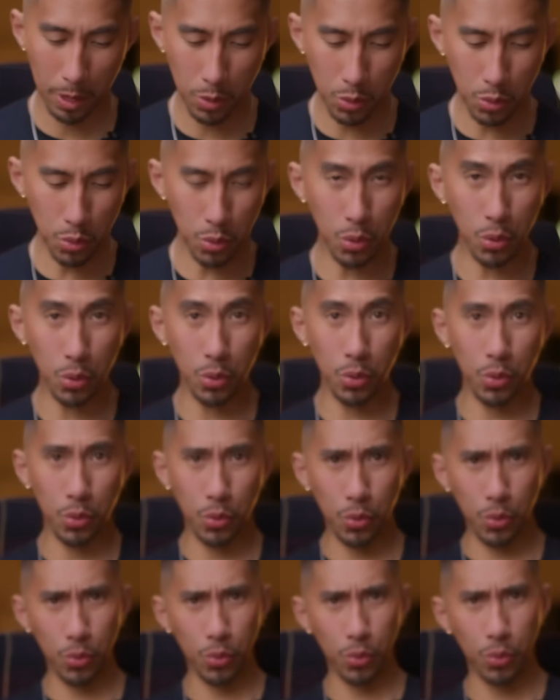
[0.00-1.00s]

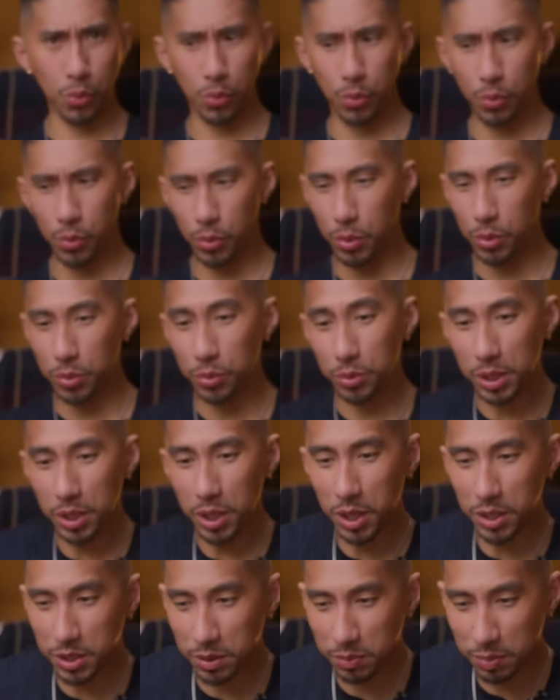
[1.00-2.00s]
Ooh, we
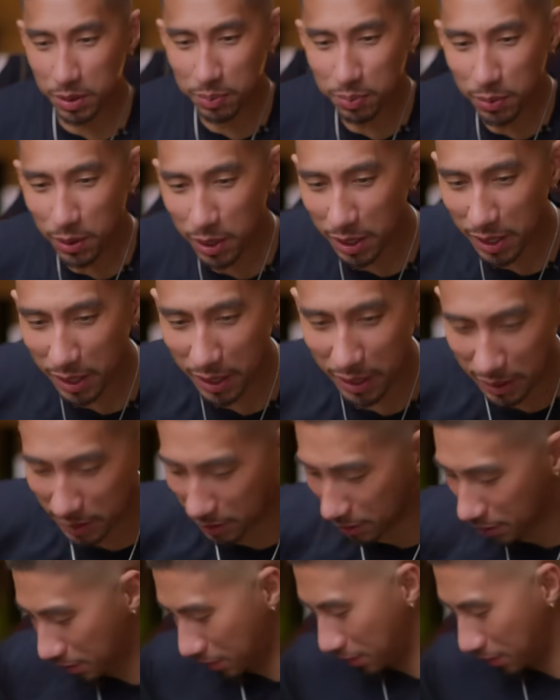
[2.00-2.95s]
counting people again.